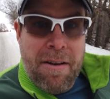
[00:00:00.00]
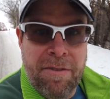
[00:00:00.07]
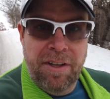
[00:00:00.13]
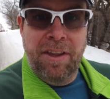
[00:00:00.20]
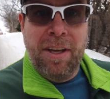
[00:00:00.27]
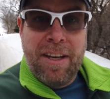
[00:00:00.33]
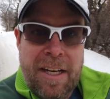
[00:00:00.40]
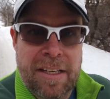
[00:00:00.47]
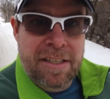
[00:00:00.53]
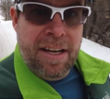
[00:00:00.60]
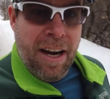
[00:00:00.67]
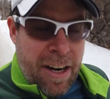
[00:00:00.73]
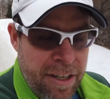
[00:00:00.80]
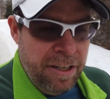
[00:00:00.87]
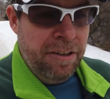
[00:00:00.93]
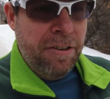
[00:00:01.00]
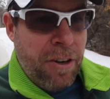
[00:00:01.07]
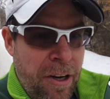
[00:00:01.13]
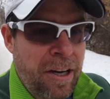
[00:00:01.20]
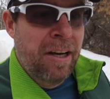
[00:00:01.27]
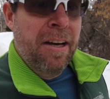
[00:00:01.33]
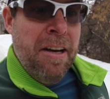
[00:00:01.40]
everything is kind
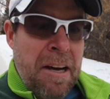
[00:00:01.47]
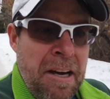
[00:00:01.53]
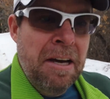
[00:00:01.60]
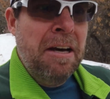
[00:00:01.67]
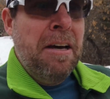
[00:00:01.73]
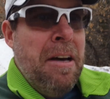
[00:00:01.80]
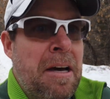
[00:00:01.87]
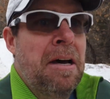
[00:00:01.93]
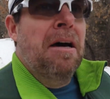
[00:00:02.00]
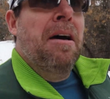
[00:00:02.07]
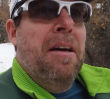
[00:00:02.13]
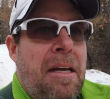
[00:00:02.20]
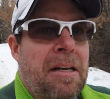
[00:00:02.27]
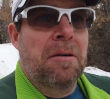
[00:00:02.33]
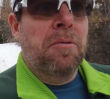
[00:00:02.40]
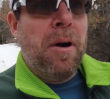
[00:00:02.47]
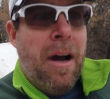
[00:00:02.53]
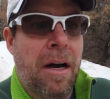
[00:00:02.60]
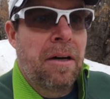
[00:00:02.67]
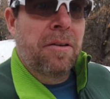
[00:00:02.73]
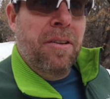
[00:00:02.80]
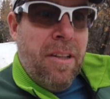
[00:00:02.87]
of in
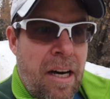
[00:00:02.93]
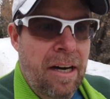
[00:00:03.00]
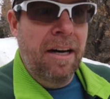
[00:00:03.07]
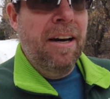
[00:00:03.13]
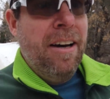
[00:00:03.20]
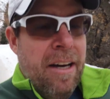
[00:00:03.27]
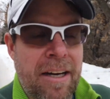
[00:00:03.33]
around the